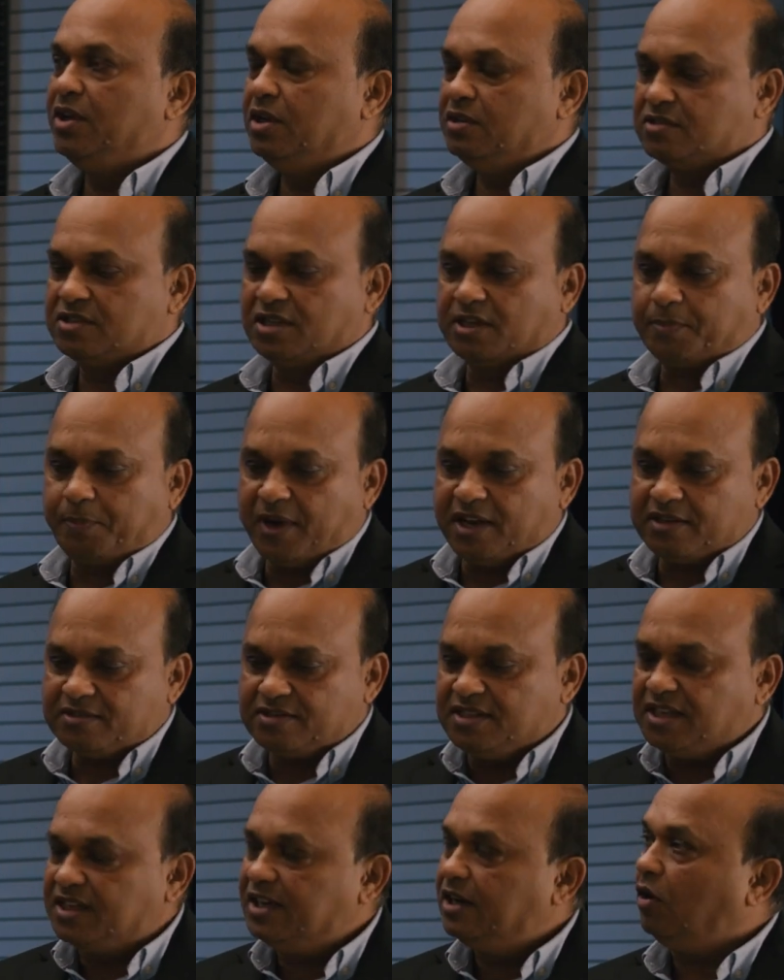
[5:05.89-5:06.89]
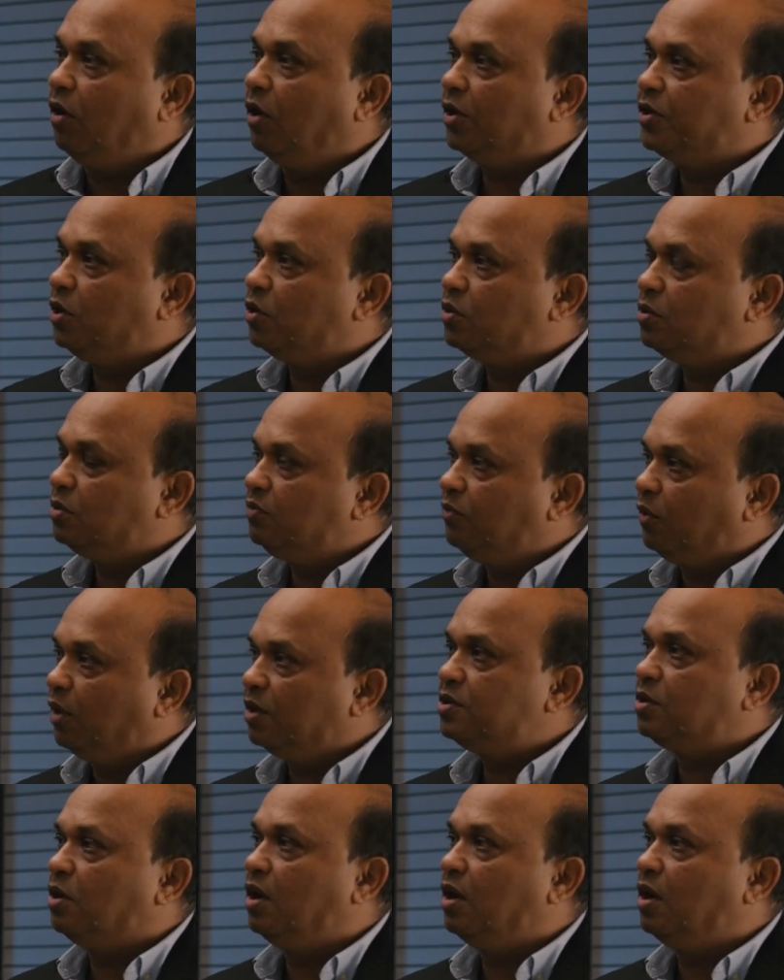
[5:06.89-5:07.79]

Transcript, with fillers: surpass the or you want to